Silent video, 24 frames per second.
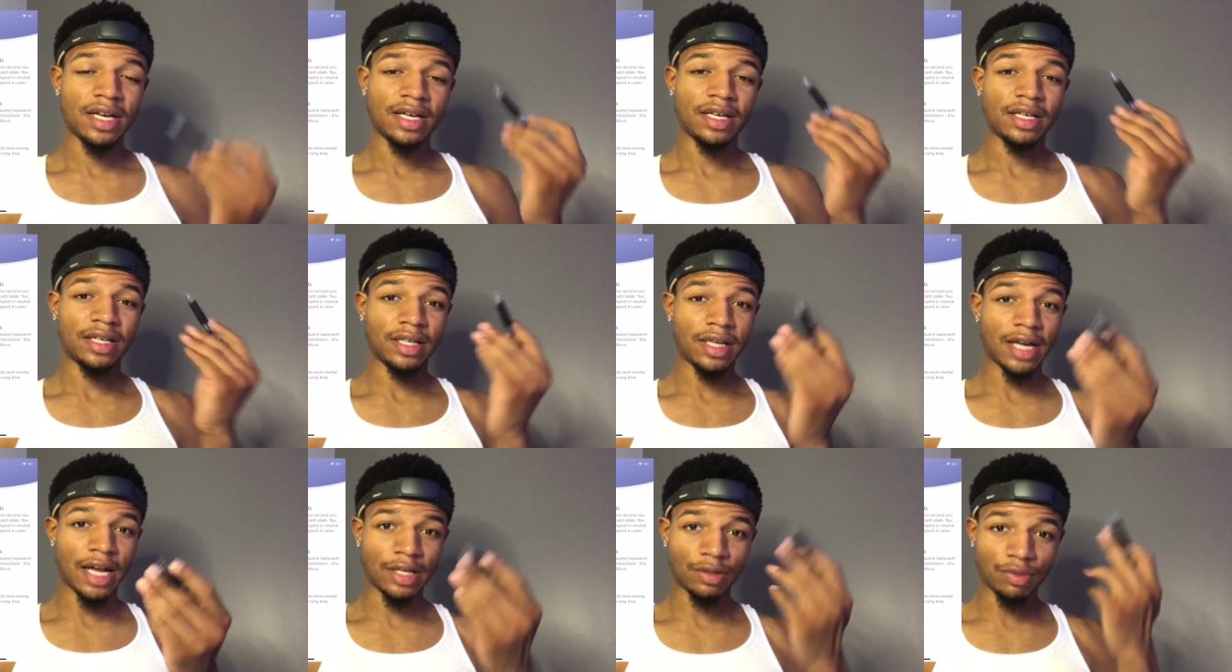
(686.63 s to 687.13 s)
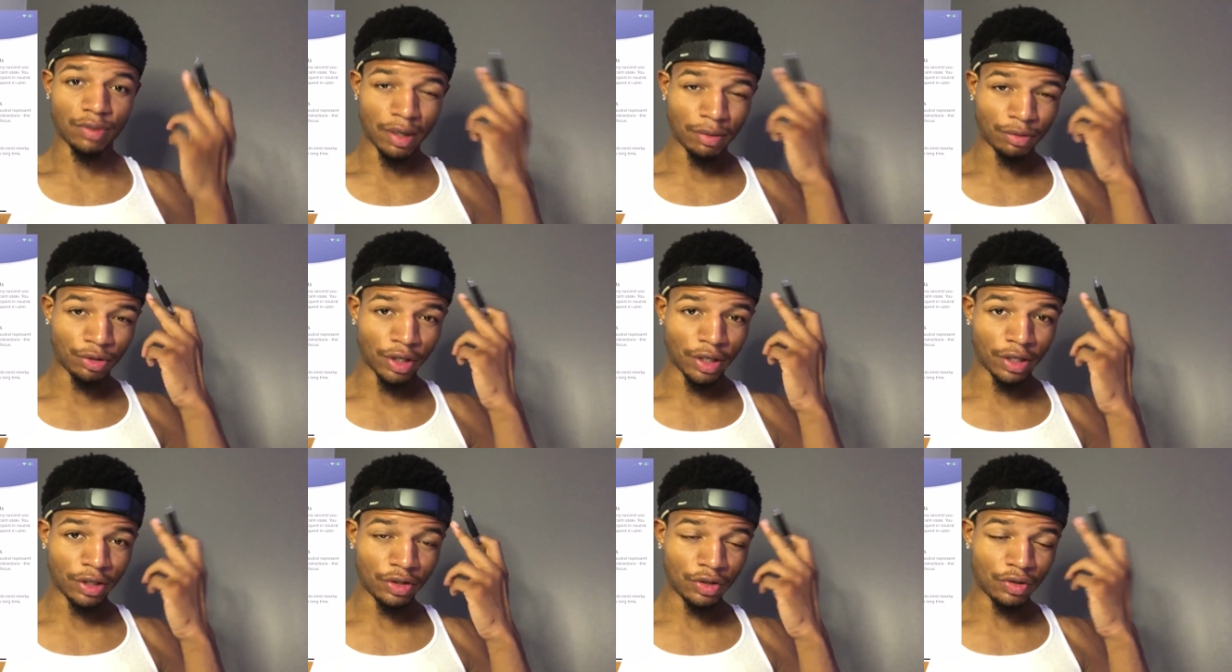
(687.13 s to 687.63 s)
And that's what I'm
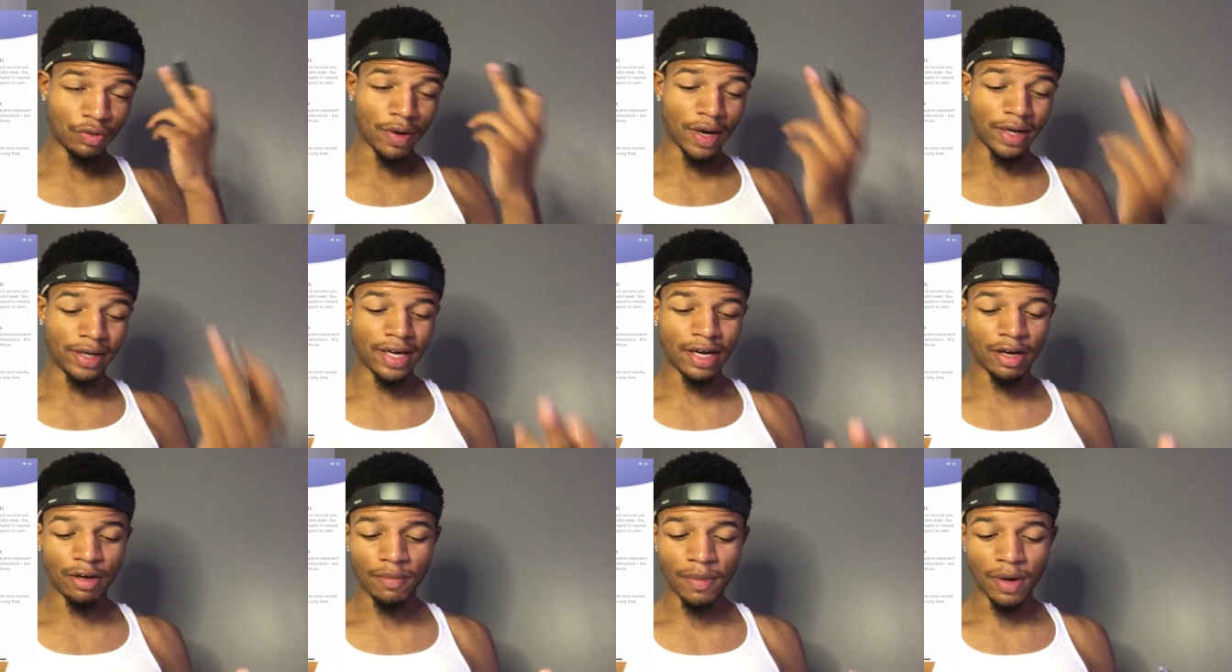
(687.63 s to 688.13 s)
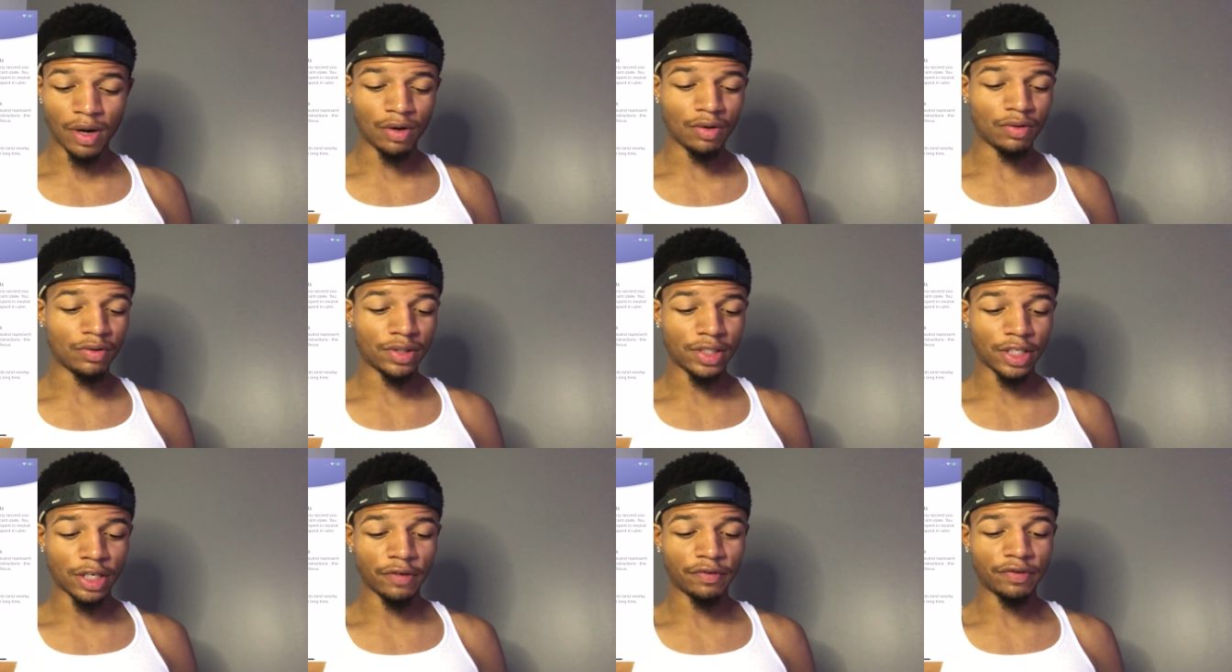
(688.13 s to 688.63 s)
trying to do right now on my own
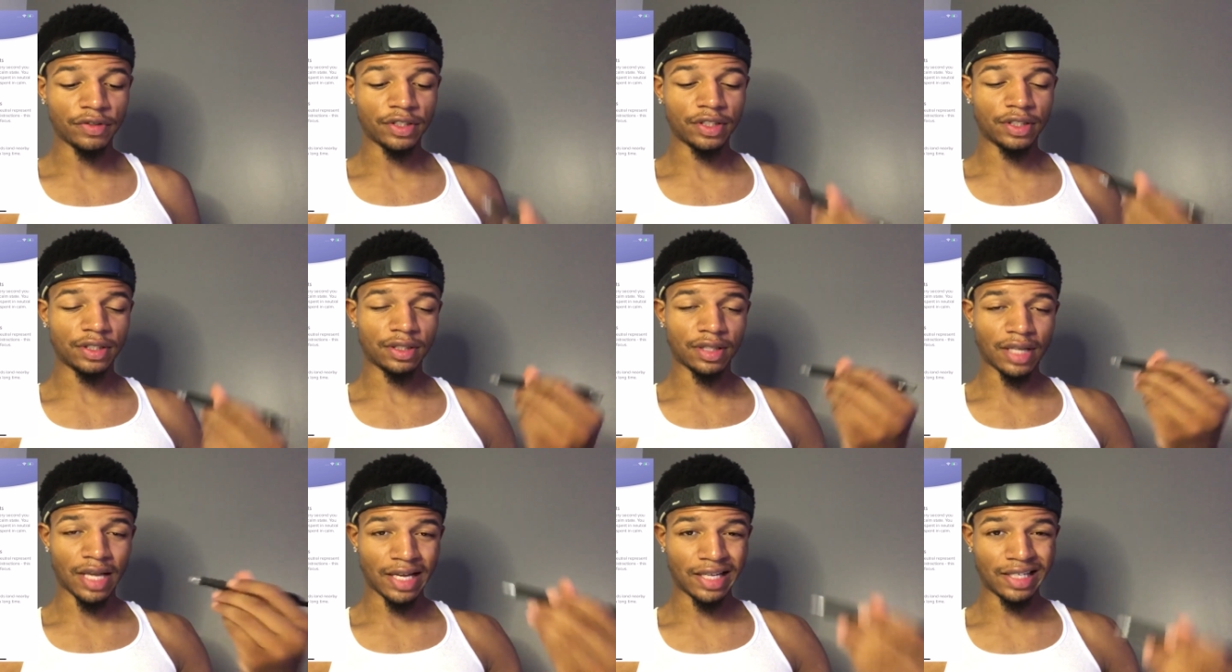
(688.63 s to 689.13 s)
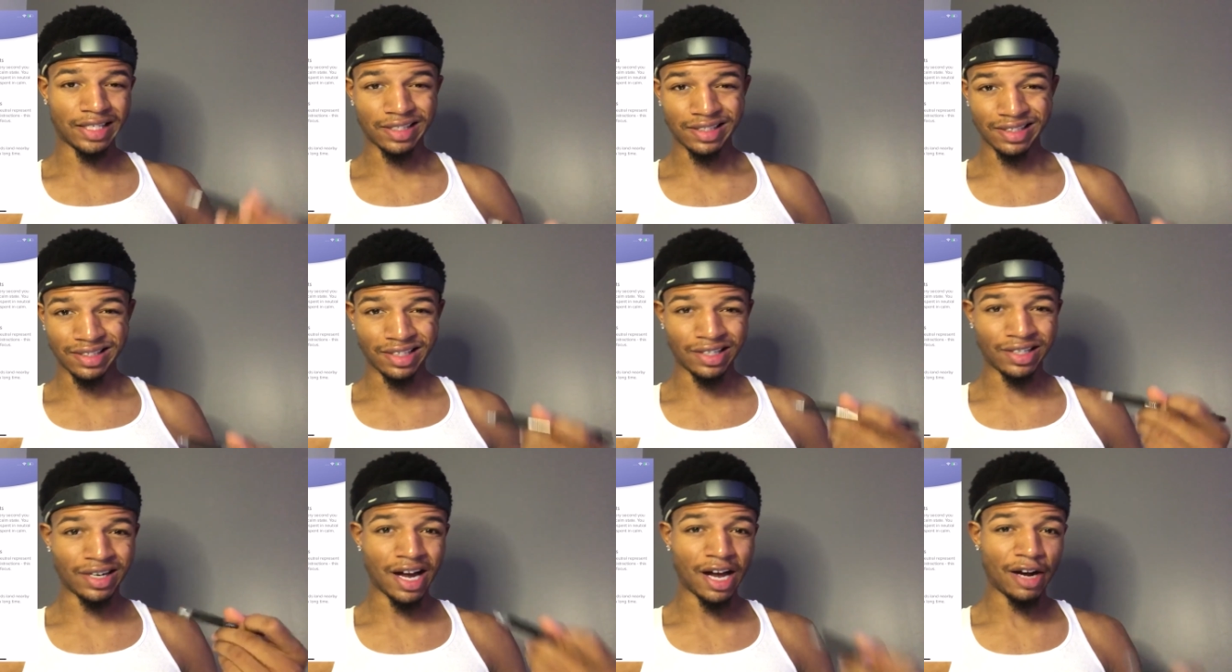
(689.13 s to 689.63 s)
selfish, like
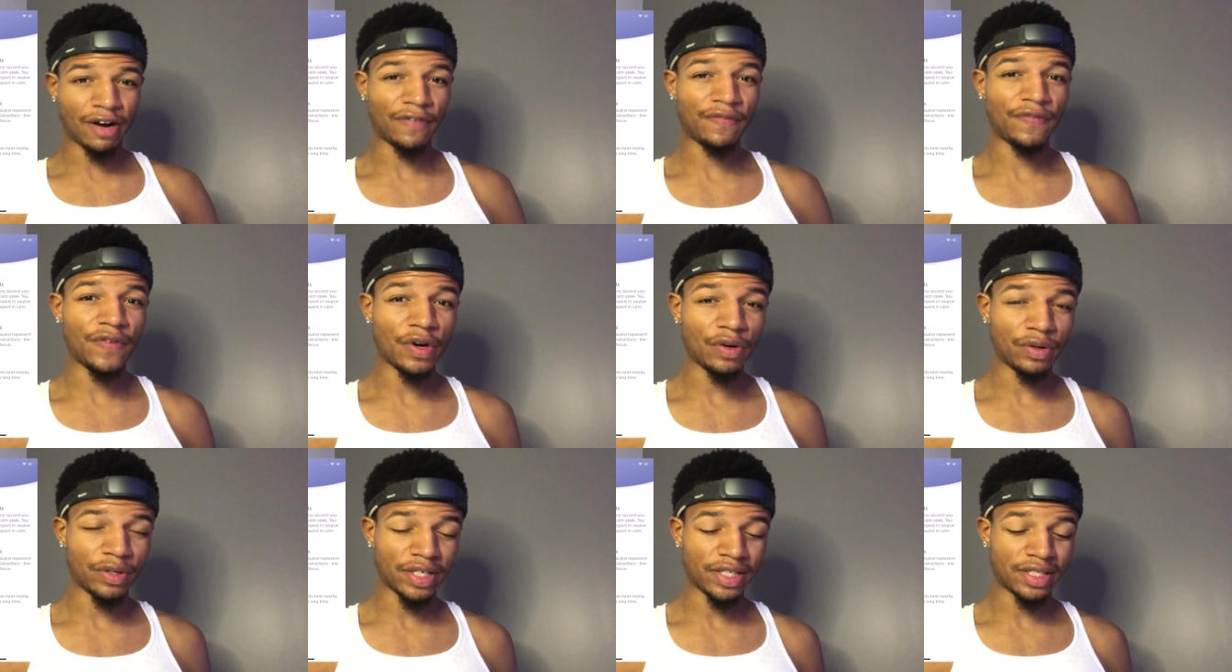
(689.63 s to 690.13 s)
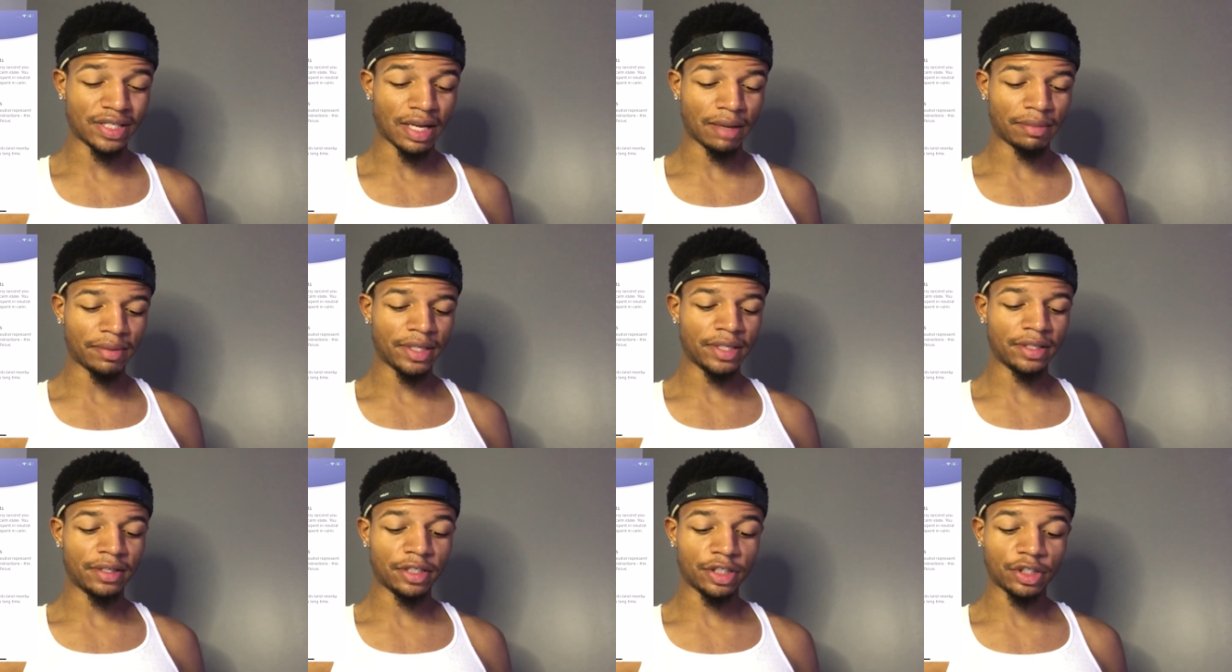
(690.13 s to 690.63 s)
learn how to focus, stop
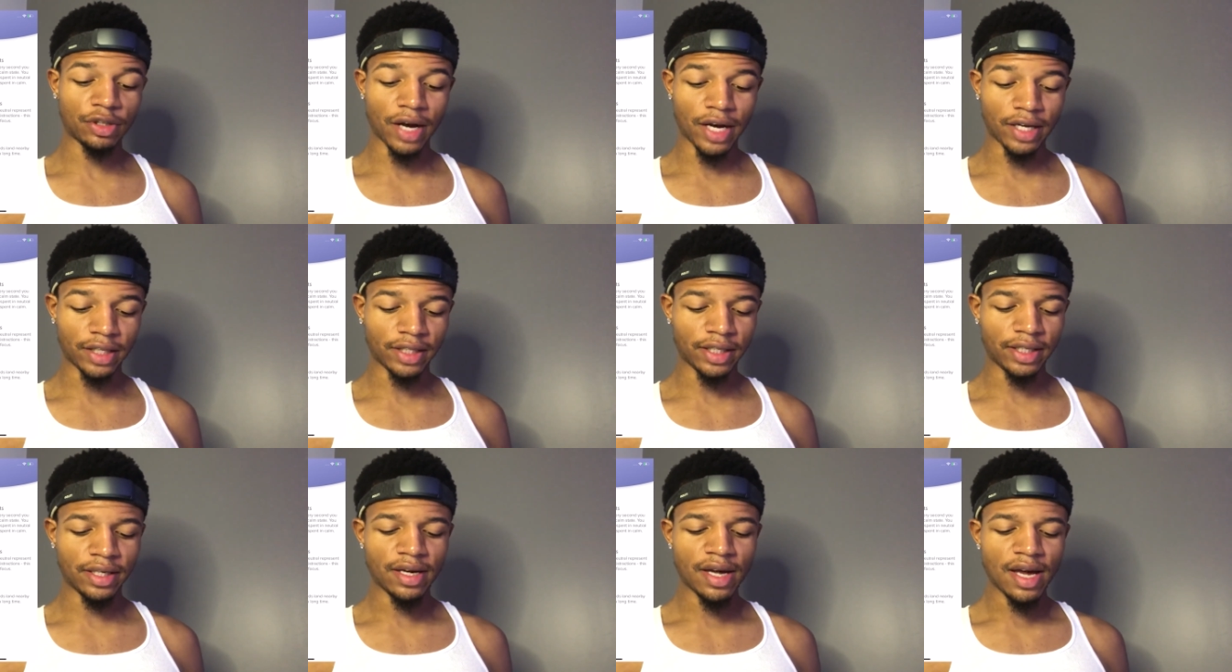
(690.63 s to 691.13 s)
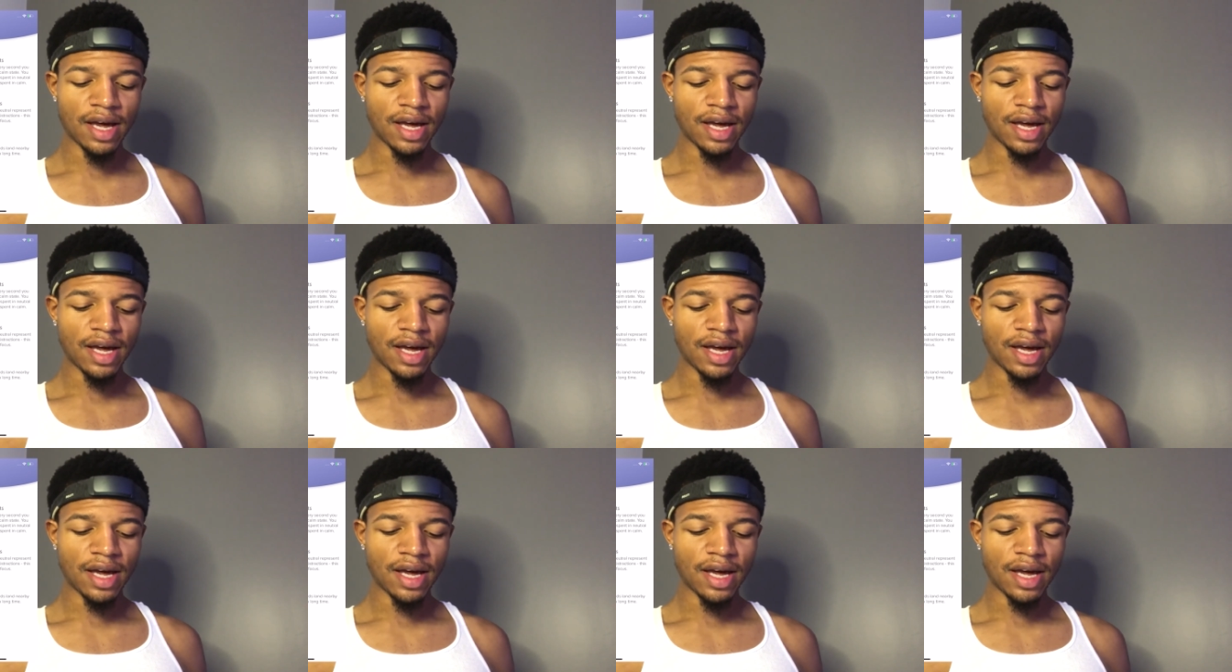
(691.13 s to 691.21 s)
getting distracted.